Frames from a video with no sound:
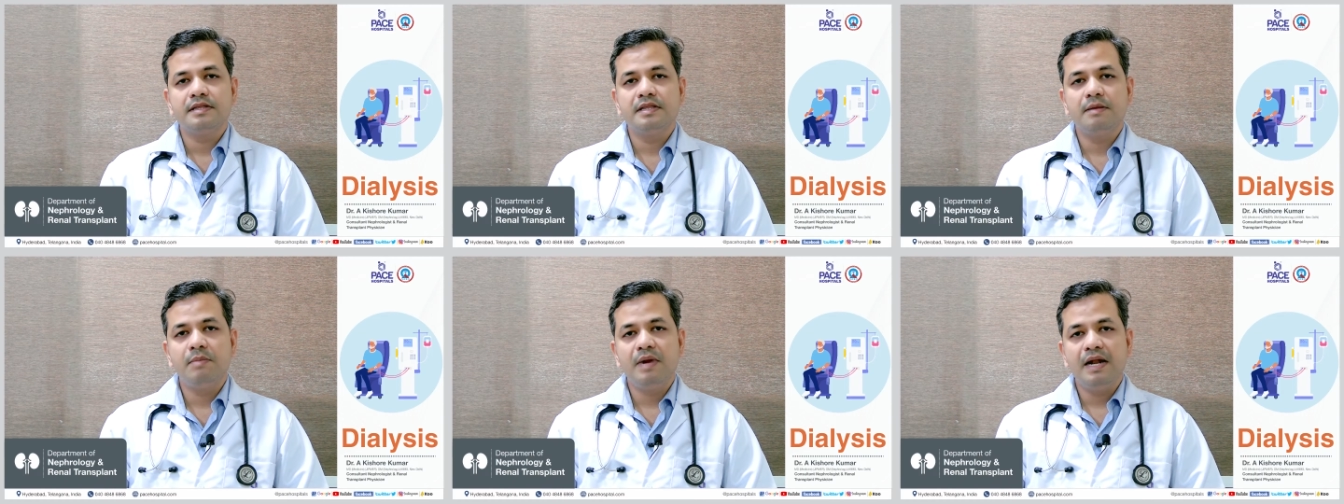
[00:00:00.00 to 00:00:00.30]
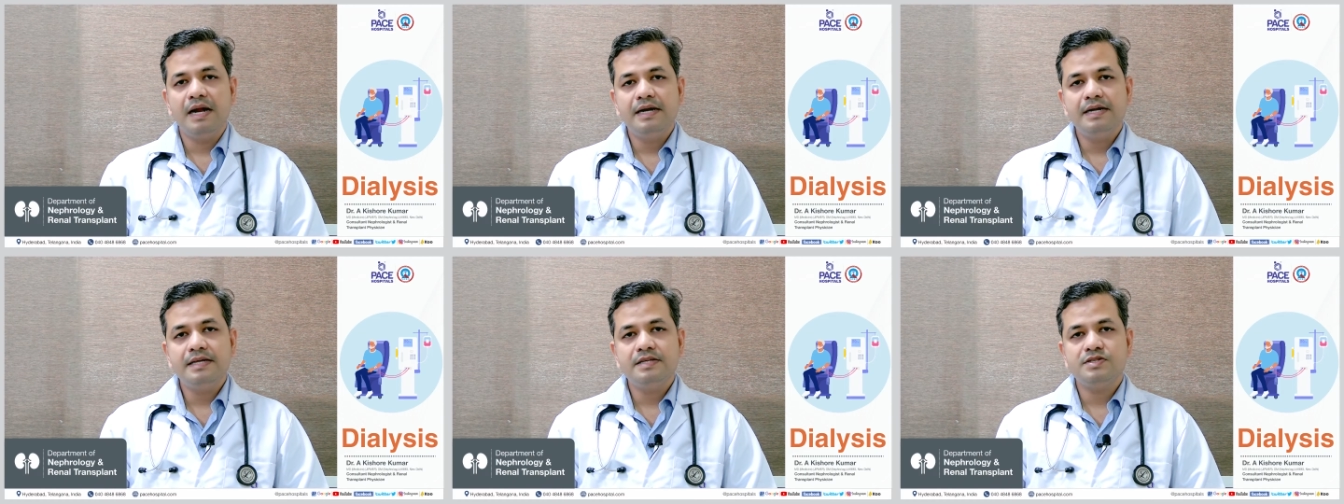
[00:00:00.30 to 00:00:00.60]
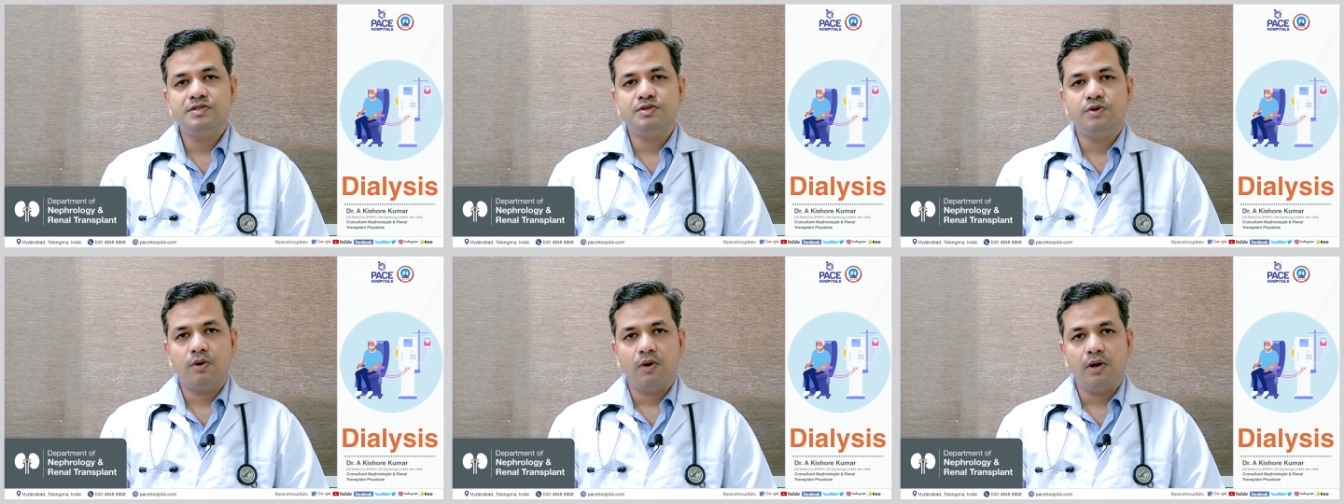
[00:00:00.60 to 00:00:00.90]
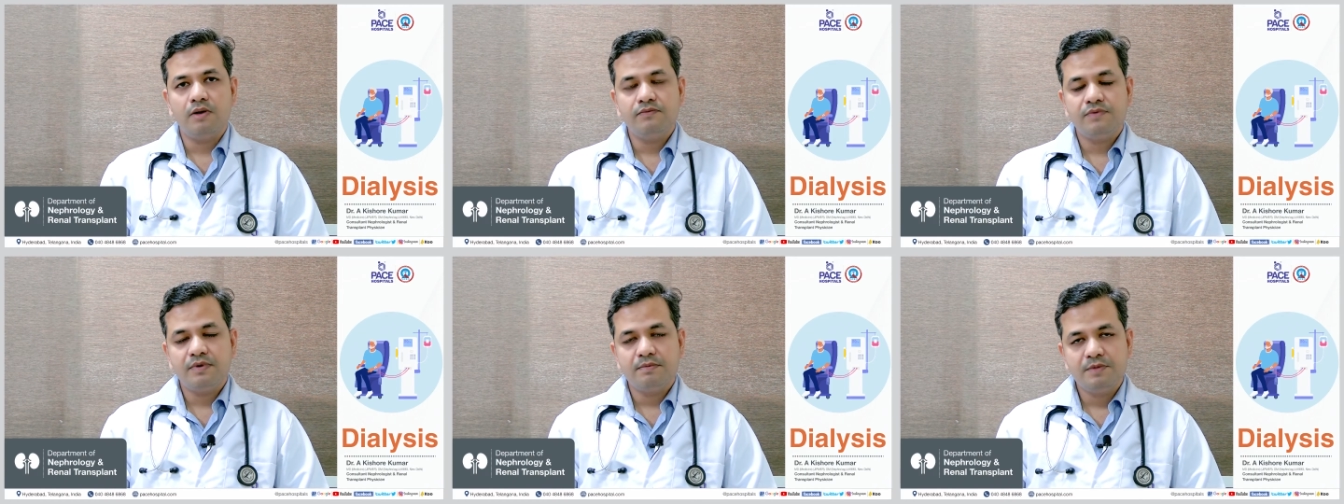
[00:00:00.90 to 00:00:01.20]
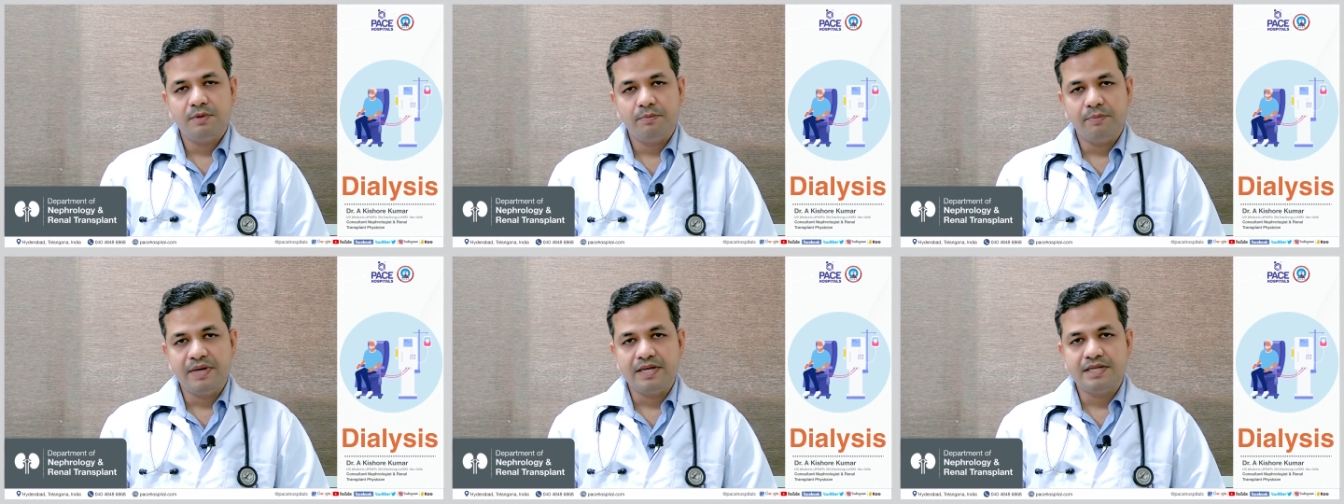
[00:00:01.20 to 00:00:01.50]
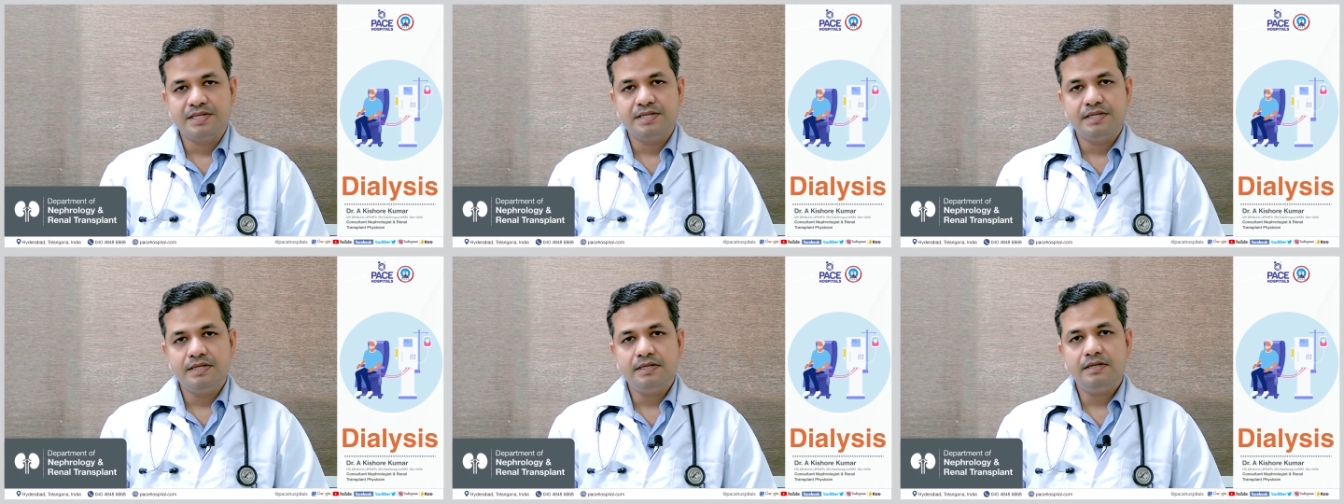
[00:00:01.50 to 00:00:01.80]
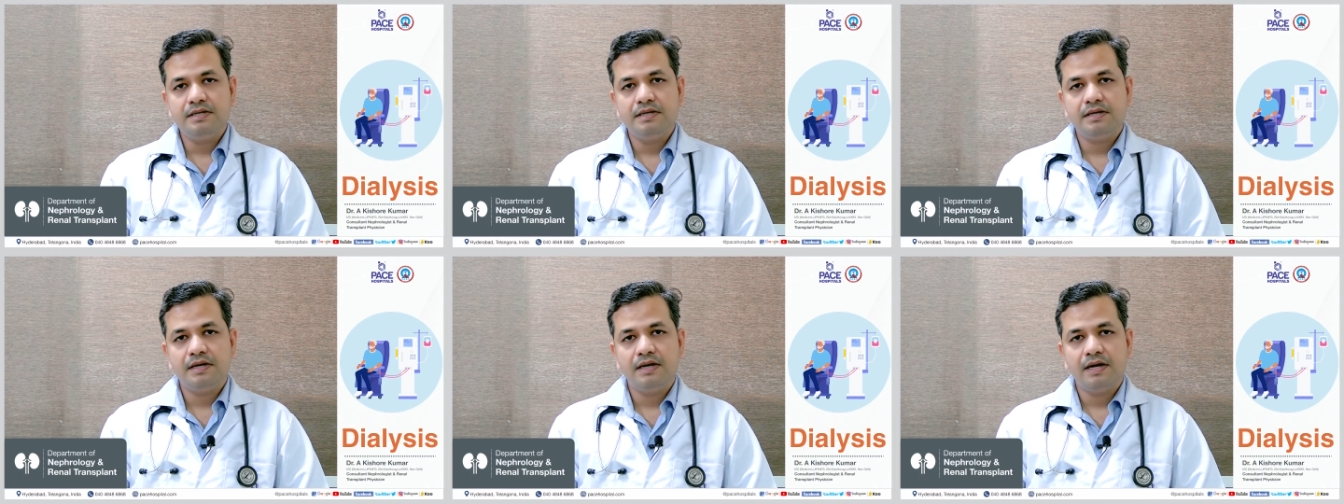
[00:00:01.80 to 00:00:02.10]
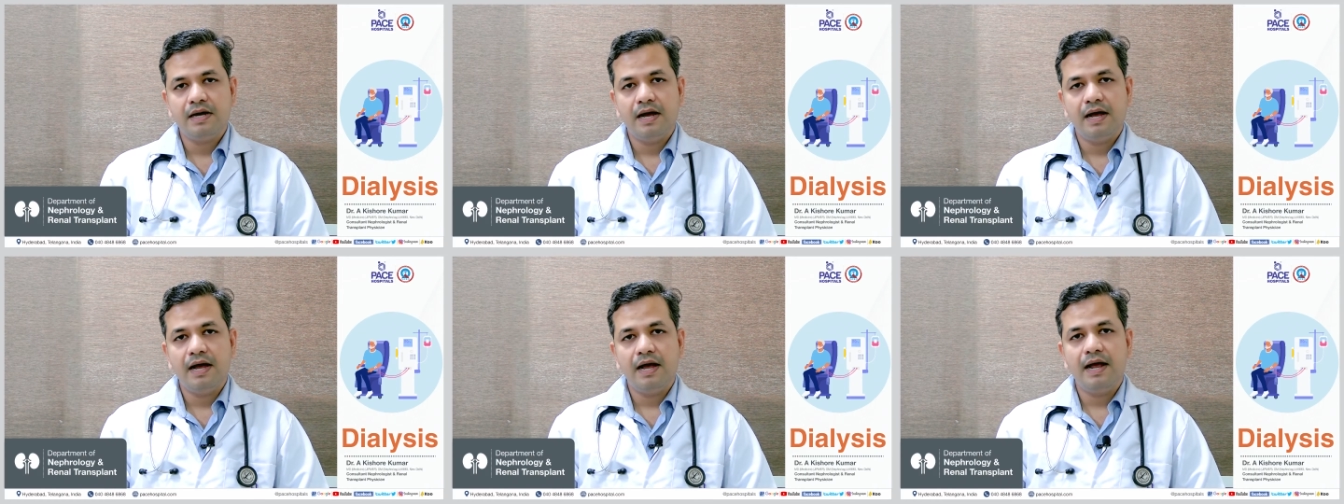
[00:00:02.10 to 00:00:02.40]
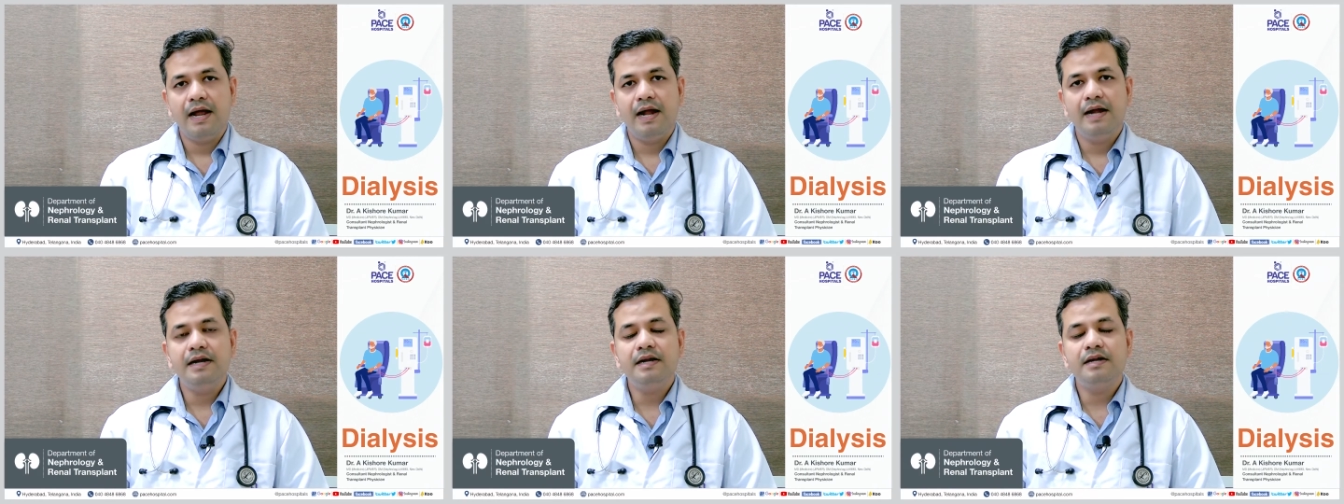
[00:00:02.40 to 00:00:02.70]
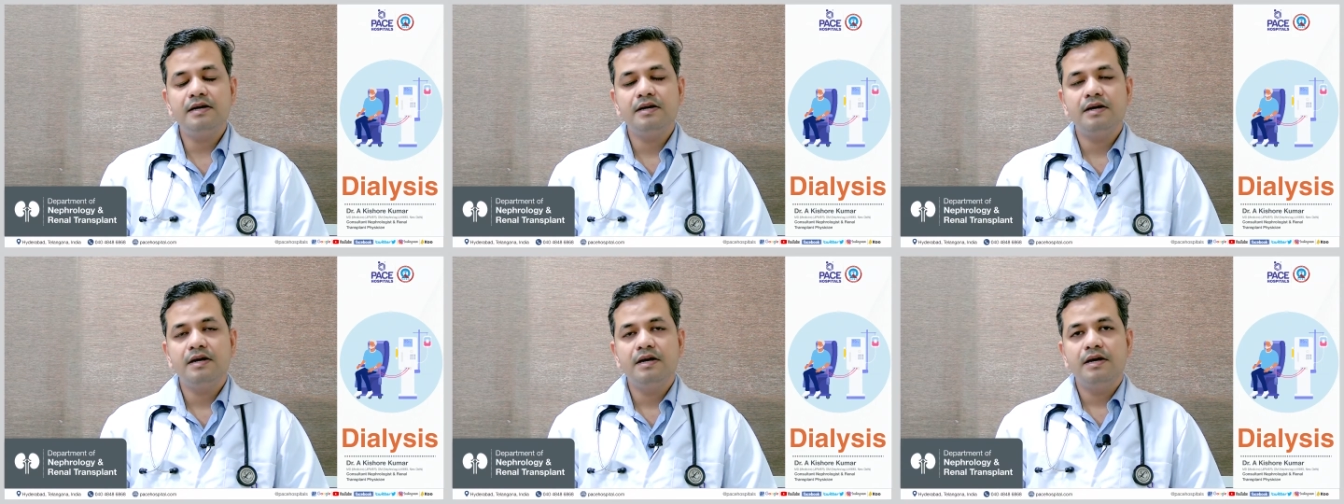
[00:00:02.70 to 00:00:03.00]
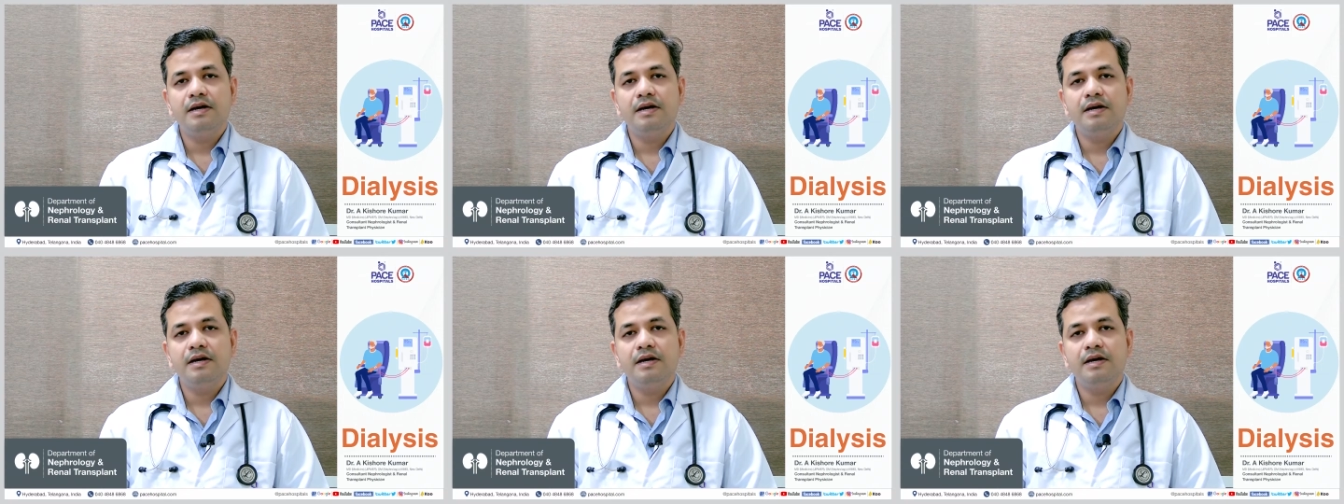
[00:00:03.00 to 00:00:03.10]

the blood is drawn from the patient and